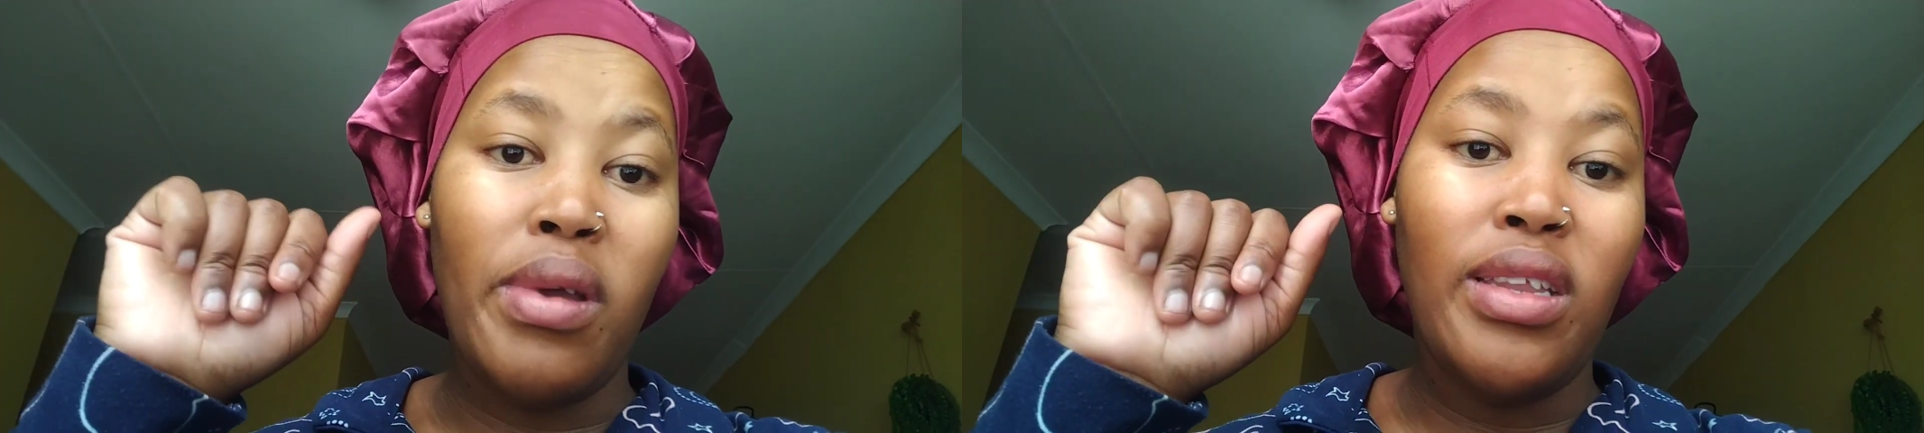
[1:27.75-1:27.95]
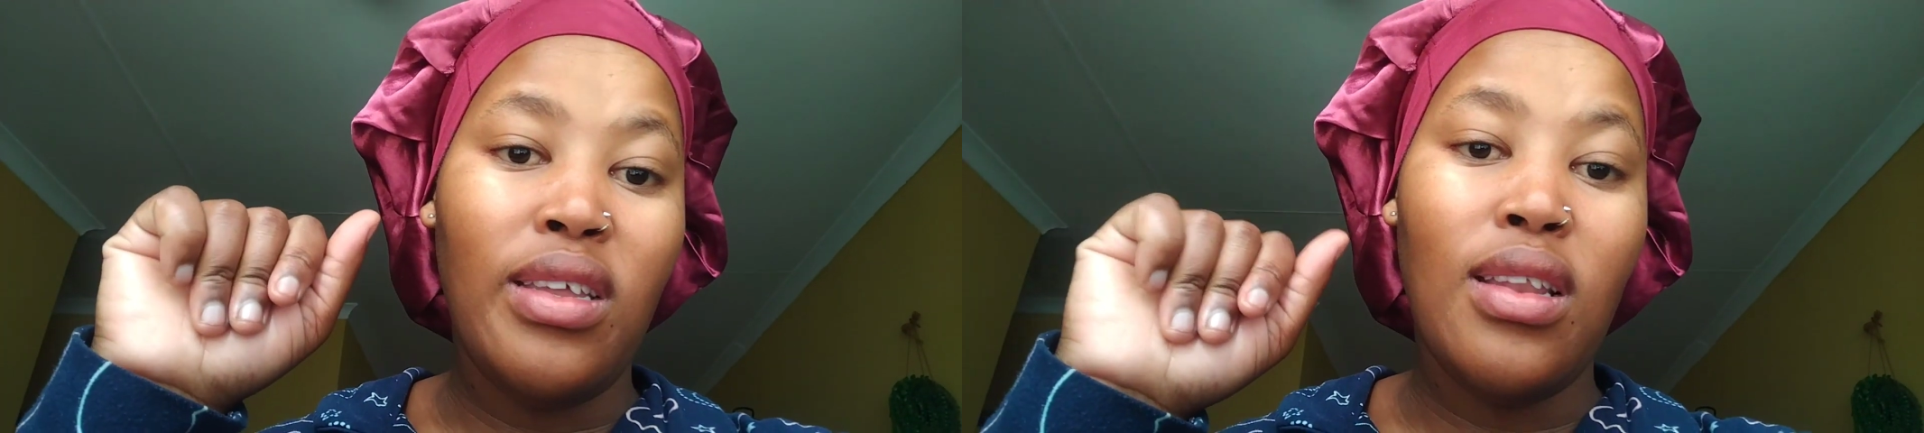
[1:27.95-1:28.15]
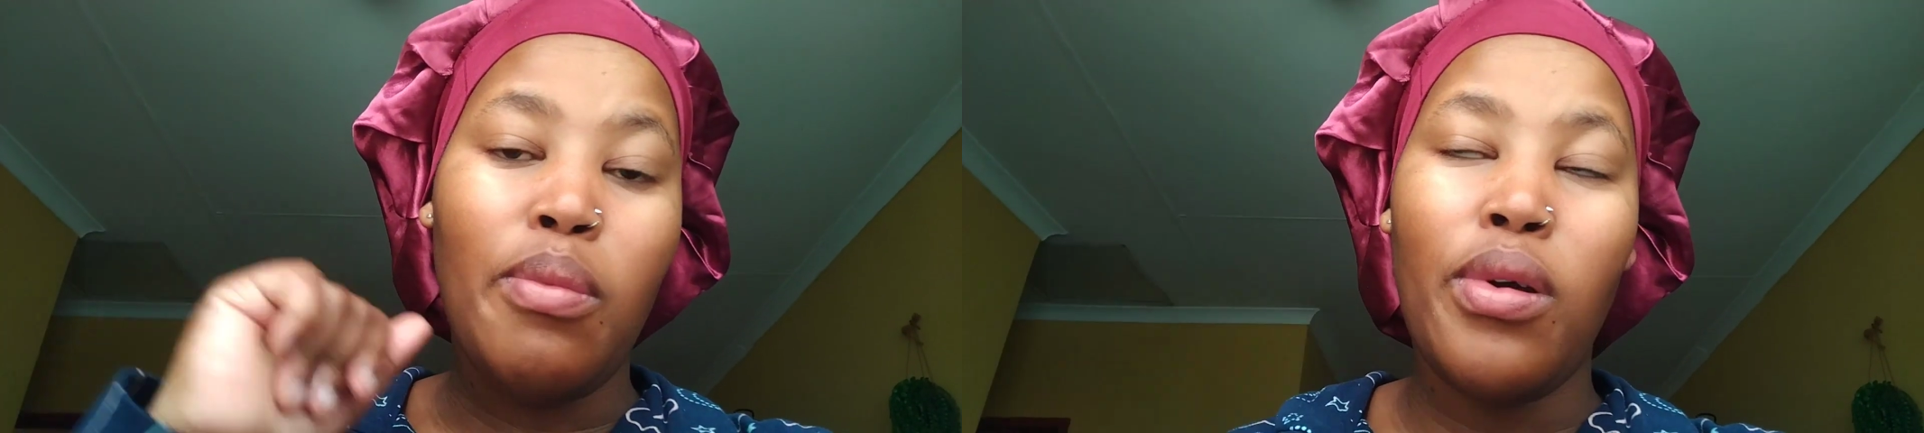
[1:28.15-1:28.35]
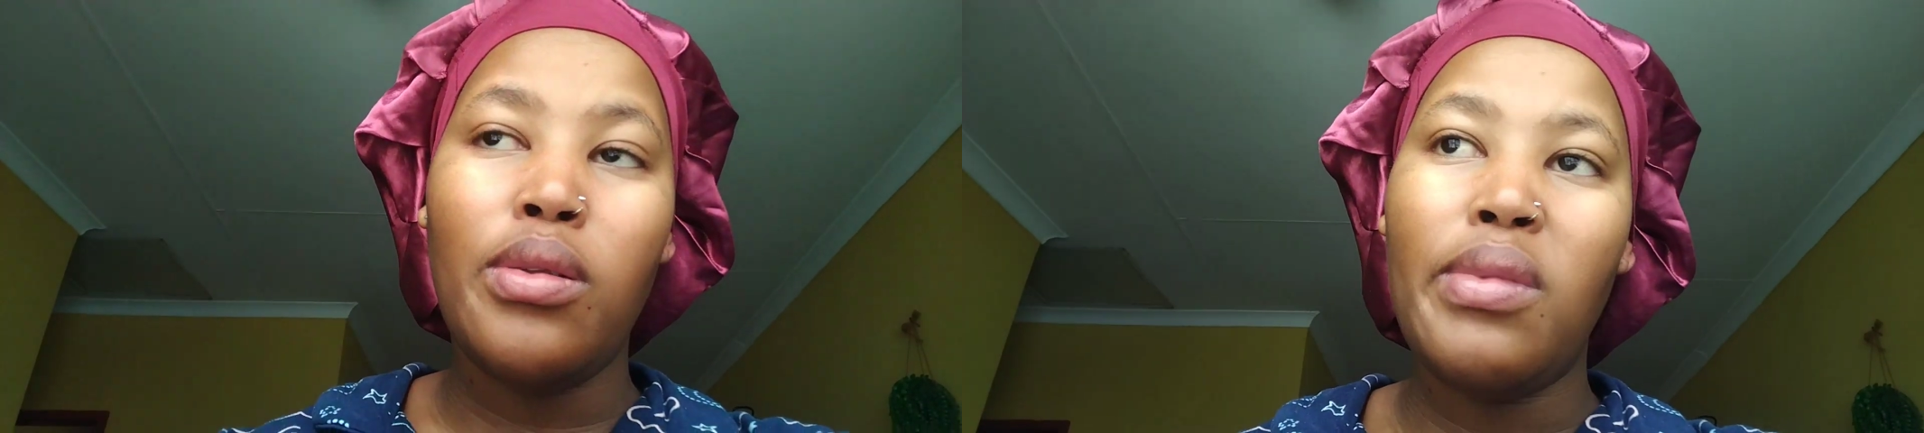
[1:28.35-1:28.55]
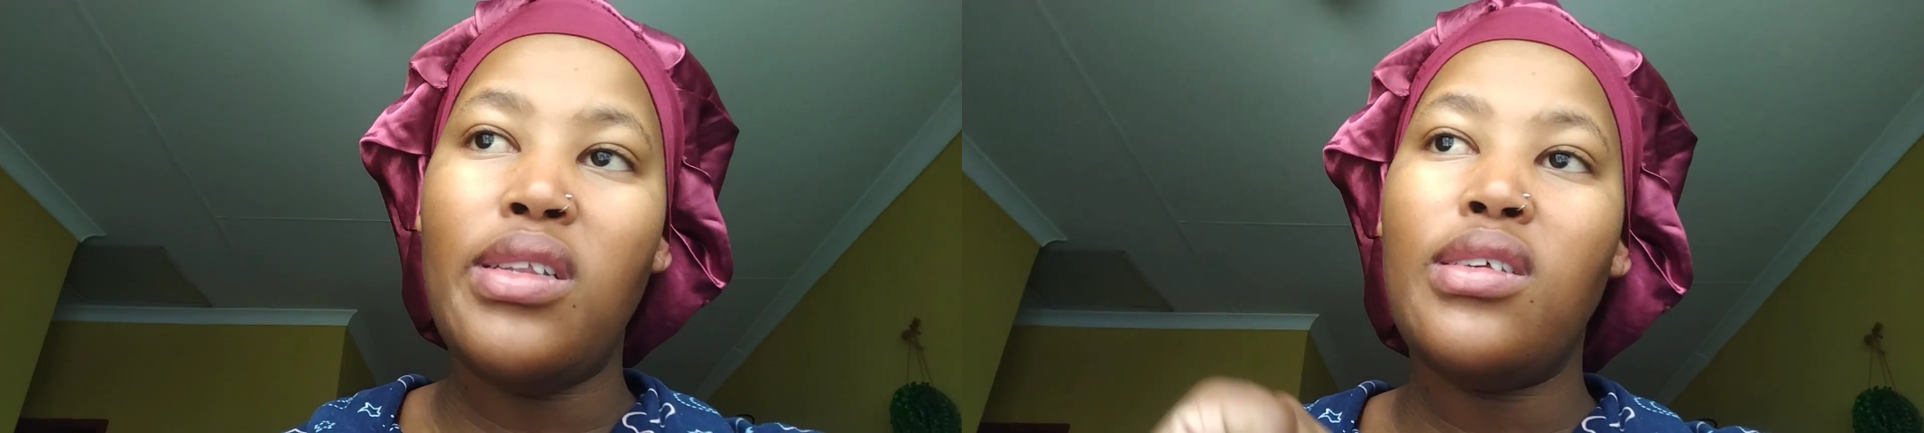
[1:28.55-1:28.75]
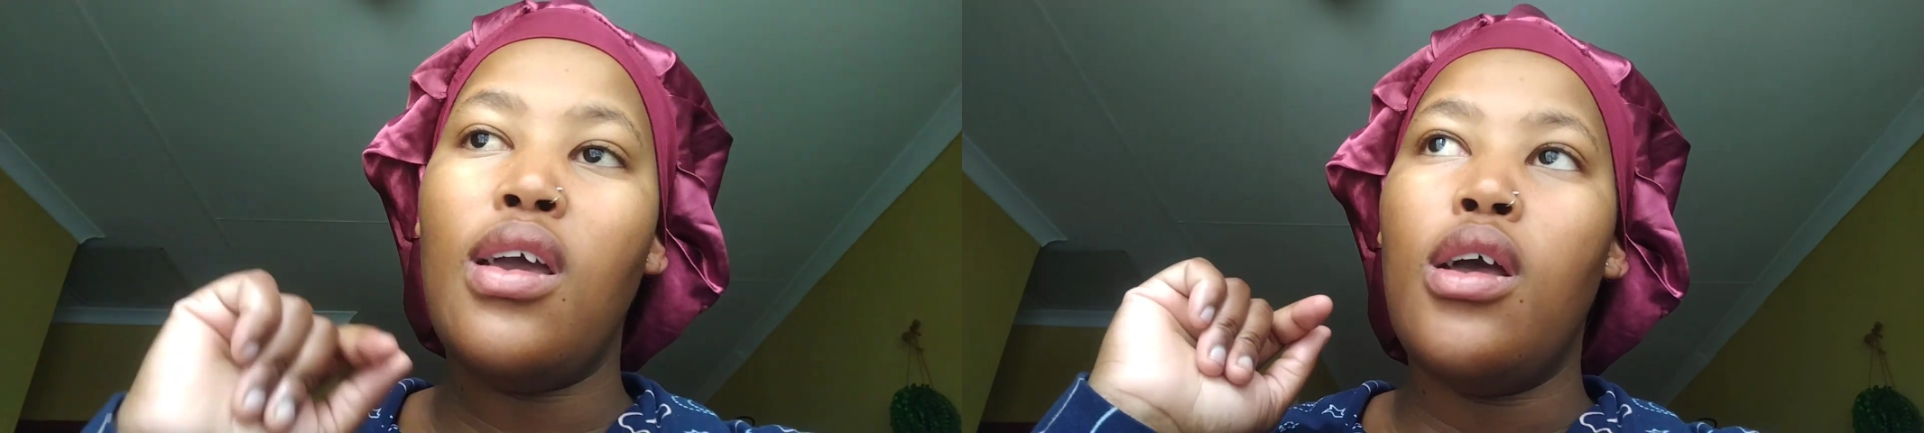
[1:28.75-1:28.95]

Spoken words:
my nail appointment,